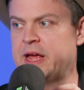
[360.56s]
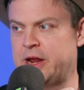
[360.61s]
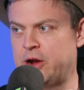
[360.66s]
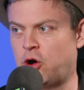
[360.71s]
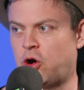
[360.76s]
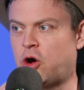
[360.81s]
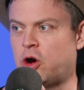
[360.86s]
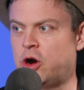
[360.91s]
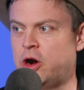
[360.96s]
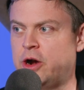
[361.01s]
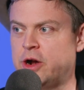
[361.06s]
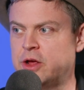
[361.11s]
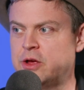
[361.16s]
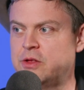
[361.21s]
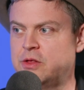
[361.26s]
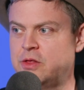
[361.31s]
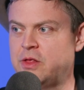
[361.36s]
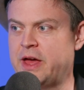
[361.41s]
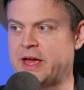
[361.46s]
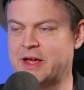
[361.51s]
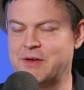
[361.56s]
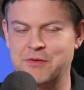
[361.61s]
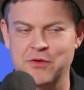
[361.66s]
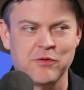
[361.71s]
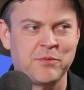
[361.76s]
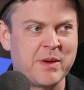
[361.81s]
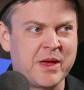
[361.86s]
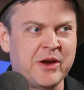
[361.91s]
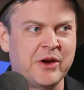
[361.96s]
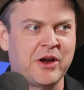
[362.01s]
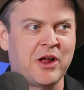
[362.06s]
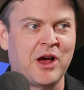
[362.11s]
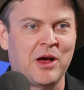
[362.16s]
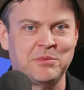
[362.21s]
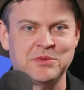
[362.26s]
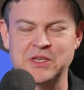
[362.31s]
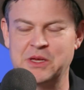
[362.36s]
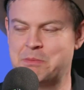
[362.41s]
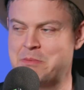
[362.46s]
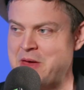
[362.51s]
and hard. Like if you've been in
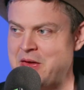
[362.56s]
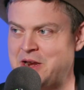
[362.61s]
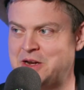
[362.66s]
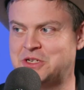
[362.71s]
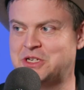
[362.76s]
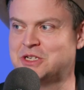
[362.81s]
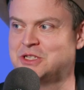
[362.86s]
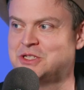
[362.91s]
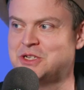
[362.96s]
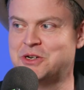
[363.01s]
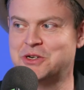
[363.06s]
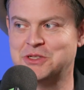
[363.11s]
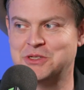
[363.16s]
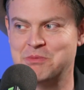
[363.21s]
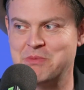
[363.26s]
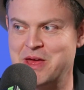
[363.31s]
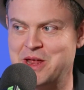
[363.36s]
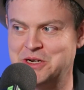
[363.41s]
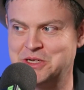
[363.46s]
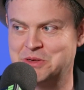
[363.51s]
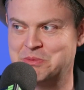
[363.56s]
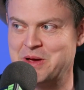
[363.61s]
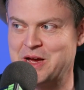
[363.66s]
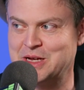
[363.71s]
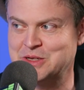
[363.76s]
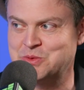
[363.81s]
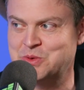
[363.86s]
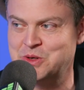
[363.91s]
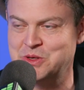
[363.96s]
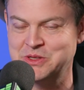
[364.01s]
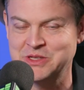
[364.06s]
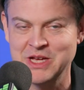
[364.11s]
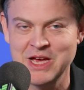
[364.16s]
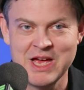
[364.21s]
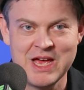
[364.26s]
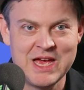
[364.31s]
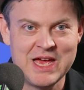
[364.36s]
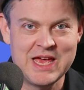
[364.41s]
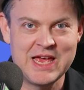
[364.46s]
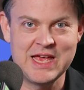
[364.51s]
ops, like managing certs and managing passwords
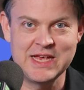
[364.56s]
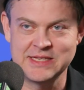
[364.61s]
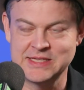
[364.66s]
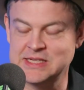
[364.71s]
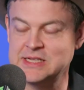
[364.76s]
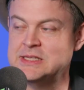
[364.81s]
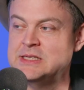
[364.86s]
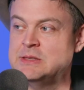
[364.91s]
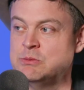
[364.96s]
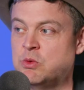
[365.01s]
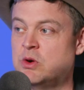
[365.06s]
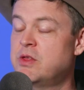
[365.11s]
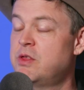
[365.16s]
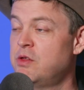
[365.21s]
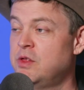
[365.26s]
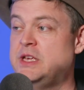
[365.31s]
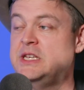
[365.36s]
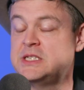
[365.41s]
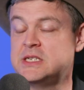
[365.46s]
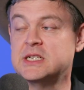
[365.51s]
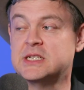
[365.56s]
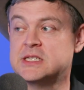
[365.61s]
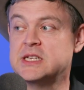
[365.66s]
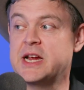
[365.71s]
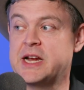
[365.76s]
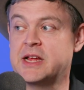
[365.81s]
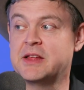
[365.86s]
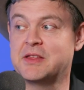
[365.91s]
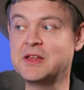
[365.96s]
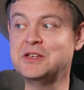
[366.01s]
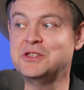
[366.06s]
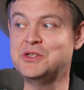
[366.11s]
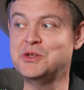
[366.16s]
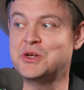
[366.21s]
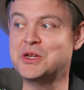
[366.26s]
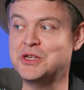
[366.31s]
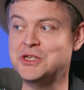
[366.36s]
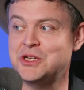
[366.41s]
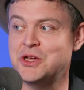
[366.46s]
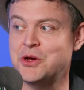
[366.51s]
is one of the least exciting things you
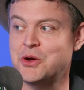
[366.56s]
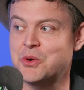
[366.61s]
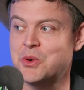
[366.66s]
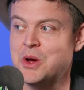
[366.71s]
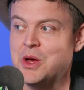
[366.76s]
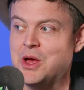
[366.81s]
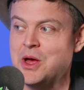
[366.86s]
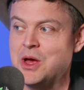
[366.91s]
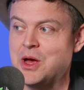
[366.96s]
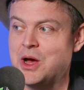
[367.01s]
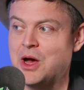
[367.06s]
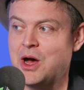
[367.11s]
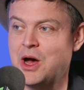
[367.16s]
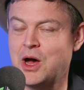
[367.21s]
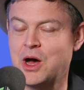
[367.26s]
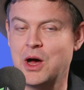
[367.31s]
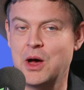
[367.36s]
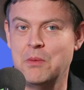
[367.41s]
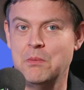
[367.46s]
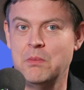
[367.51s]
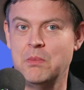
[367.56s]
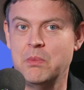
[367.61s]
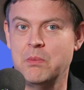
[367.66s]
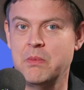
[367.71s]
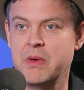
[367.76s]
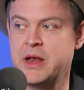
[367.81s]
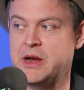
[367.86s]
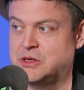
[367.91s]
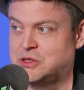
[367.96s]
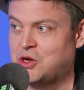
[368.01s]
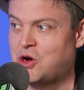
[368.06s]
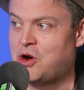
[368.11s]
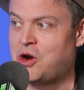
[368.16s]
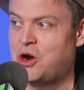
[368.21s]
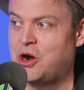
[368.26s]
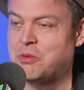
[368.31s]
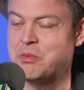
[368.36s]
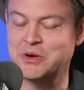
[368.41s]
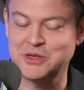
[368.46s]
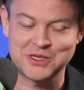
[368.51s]
can do. And it's
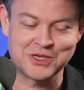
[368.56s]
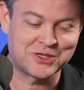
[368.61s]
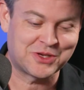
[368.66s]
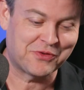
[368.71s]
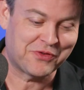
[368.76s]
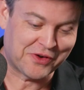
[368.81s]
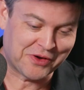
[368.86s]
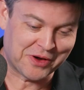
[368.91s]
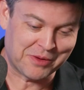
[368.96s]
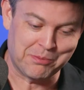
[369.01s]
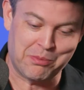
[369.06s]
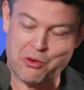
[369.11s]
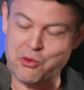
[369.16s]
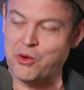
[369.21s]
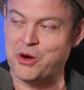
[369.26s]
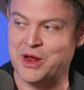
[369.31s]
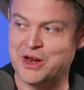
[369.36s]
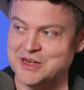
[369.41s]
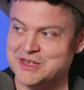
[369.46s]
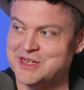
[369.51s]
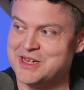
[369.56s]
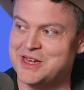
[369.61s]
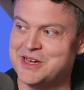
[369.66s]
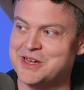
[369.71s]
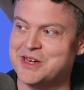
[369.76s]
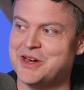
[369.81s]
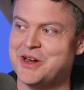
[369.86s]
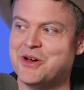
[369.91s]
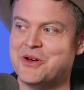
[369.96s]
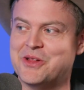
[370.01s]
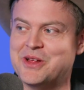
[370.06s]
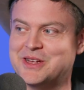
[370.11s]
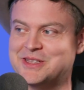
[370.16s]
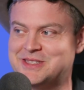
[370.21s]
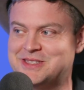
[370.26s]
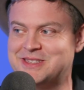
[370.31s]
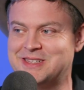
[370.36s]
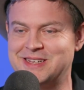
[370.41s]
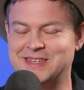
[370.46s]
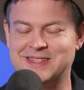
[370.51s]
hard, but it's also very important. And
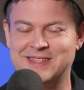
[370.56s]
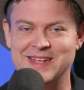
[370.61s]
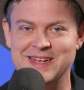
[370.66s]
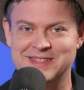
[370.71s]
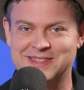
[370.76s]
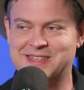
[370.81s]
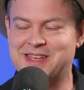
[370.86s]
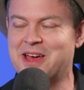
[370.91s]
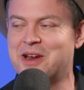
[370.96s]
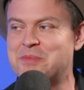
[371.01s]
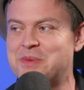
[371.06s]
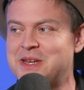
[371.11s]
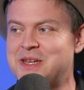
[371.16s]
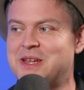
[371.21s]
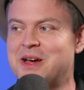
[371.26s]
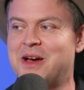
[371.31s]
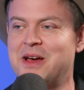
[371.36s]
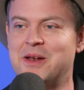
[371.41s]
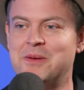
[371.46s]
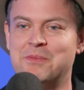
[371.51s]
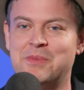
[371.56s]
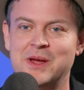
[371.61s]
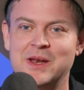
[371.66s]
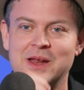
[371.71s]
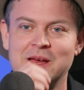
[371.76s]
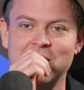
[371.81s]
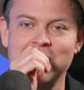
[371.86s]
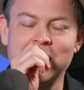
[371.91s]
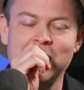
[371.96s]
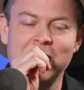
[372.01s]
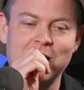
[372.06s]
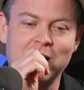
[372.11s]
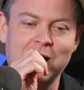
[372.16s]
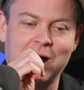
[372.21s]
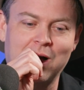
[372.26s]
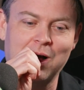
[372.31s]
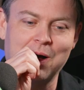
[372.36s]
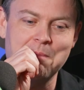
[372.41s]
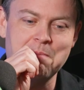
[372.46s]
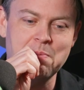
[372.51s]
it's got to be done. But
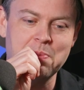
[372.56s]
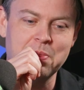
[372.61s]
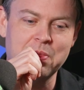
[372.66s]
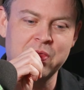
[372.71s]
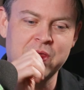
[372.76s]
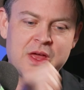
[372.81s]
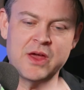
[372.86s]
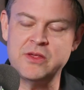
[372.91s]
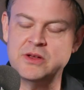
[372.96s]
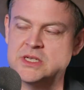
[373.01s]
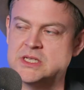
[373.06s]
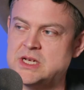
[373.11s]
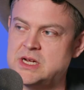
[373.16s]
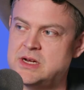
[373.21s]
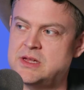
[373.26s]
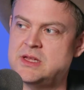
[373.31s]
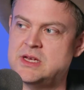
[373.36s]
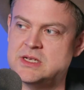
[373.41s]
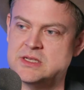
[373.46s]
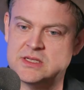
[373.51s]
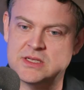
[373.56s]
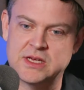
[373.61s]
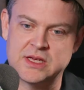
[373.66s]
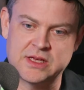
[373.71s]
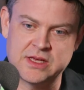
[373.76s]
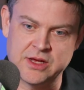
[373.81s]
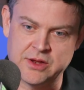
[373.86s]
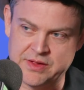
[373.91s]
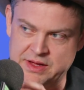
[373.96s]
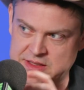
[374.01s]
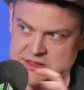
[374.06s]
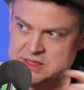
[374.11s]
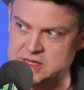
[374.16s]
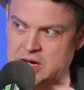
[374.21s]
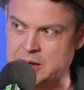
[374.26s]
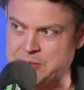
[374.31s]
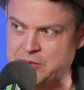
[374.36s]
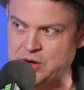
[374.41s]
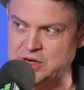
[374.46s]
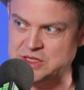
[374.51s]
the other side of this, that's the
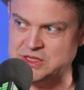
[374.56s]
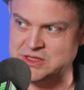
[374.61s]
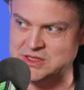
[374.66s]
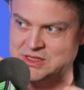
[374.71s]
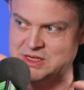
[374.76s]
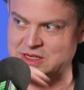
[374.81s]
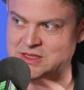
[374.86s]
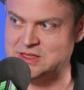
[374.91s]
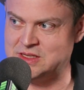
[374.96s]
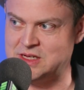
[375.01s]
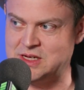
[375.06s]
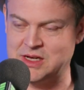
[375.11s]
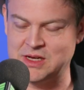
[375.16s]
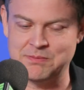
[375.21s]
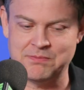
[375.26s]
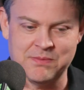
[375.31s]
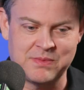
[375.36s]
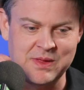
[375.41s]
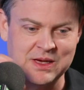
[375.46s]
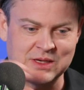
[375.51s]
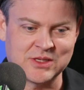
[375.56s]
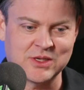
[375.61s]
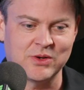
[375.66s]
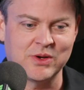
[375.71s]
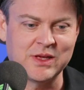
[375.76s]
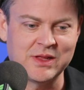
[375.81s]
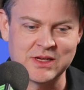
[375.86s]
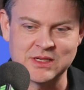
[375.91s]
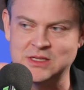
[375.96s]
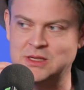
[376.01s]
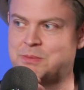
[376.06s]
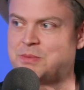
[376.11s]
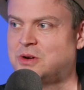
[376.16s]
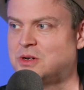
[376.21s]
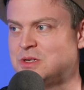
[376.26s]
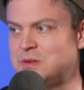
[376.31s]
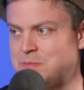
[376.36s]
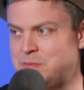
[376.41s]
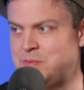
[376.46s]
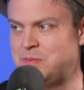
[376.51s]
operations, that's the SRE, that's the
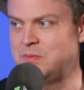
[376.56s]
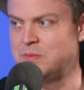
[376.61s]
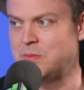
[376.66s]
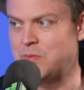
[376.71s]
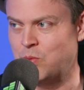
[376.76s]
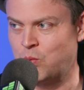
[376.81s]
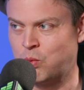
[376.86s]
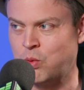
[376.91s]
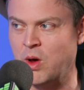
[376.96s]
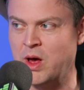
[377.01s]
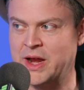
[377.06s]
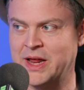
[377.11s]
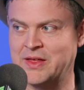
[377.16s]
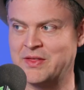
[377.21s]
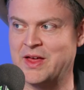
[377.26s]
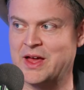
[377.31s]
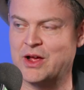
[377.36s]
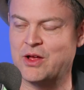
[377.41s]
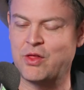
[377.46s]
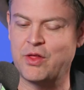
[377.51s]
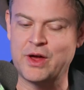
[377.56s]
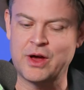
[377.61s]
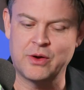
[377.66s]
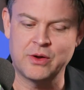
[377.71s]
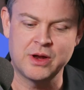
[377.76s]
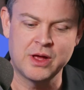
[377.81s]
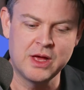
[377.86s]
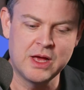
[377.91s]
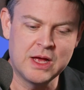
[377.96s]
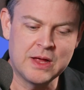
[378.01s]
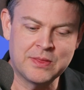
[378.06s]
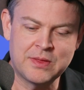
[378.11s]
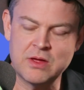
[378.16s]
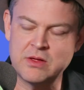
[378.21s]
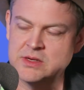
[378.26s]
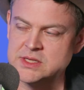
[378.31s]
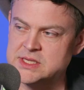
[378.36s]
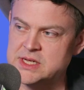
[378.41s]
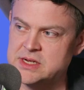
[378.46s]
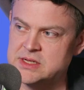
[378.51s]
person running that cloud. The
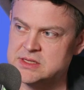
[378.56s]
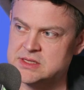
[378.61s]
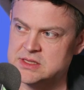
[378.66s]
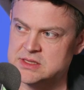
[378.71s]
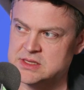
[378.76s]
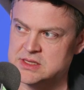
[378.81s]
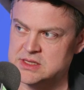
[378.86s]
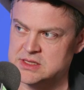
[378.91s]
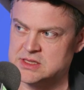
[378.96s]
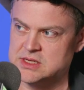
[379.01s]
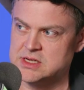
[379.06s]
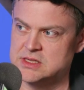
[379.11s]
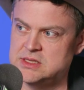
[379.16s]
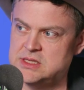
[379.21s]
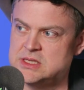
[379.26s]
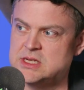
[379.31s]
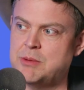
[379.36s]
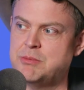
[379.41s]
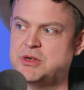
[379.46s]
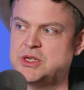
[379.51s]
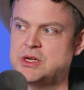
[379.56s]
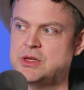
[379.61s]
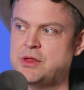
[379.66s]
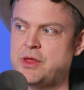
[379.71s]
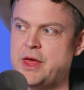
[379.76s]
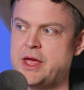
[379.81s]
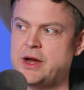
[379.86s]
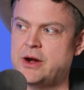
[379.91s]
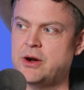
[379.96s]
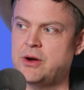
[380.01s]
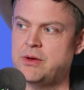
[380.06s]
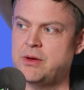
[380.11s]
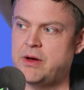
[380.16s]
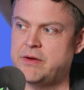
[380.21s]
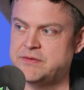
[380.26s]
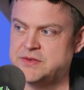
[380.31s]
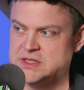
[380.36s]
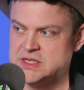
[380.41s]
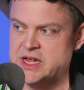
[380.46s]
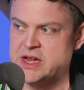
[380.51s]
other side is this consumption layer
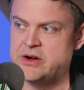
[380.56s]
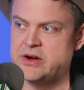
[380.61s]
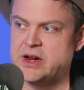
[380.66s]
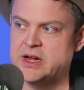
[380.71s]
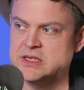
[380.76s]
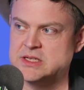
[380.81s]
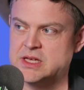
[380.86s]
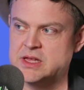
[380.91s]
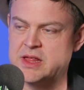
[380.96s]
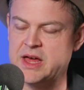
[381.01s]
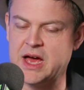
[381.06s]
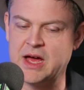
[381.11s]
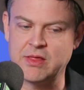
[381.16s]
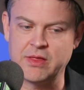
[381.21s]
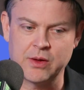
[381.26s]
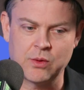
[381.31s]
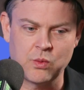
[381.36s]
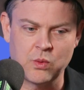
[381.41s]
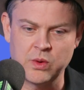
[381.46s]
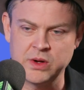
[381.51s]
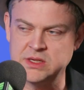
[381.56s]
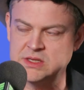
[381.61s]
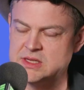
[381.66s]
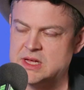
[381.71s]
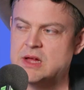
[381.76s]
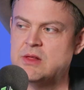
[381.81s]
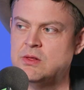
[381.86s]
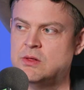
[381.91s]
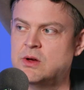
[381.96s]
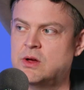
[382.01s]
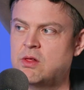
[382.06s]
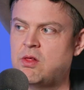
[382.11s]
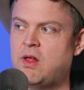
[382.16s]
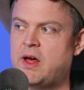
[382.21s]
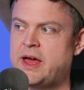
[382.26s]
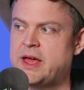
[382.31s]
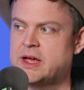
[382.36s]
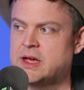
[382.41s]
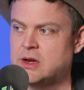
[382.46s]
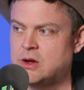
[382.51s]
of standardizing that. Like, what does that look
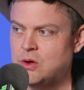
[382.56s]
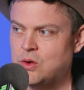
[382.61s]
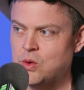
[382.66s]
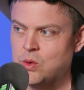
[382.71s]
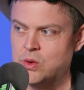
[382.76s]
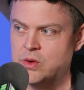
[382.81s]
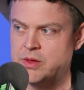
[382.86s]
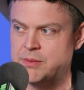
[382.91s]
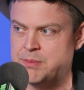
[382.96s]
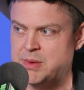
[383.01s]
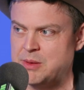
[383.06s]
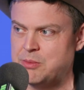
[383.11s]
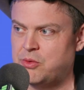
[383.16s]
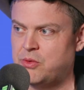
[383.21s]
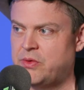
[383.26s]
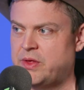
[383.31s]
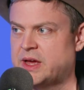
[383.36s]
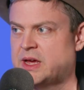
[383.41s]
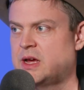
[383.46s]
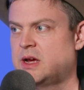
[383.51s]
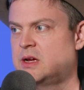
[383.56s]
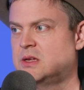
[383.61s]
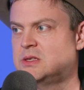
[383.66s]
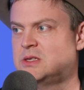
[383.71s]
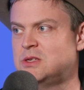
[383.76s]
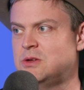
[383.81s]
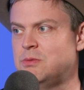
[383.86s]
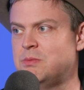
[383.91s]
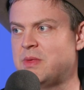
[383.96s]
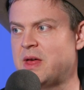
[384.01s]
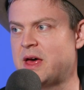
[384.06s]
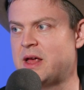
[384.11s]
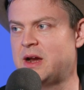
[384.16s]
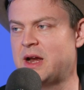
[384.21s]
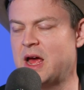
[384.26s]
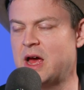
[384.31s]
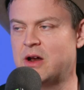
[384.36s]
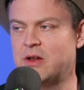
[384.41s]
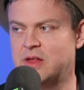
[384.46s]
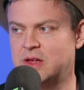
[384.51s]
like, and who are the people that can consume that,
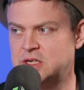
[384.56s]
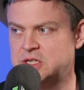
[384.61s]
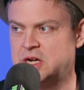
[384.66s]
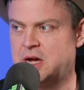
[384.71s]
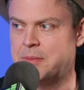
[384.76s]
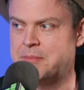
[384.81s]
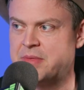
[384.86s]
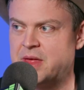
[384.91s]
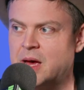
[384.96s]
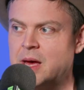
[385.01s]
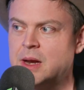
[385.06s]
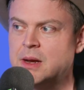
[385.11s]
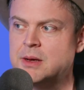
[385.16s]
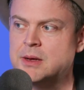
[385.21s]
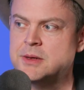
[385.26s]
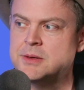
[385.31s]
and how do they chop that?